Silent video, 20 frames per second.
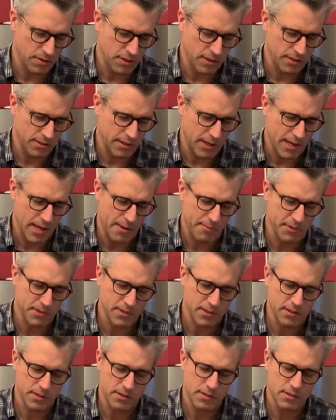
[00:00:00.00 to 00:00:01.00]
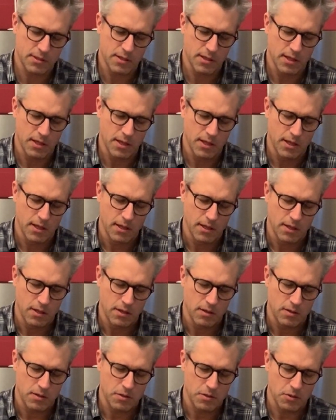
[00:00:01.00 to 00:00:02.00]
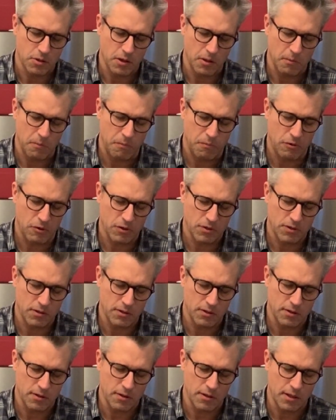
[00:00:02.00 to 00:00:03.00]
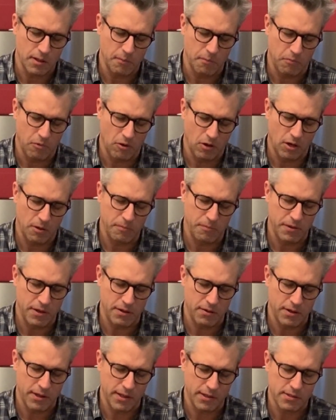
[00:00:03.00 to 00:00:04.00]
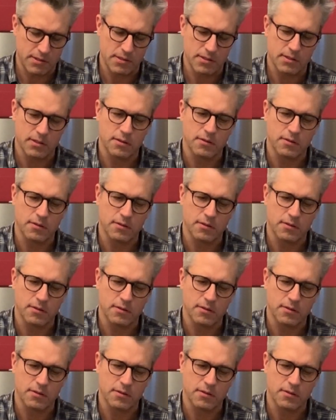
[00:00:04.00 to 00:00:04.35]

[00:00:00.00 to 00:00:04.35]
diameters, you can put the ball bearings